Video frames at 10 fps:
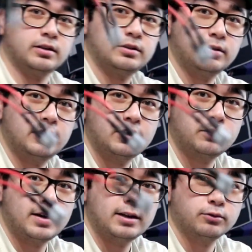So this
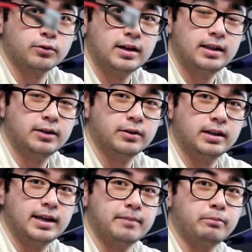one is
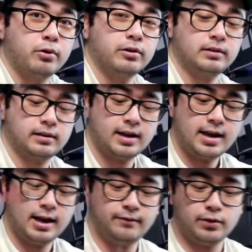really important
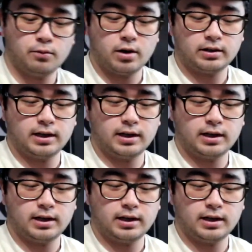if you want to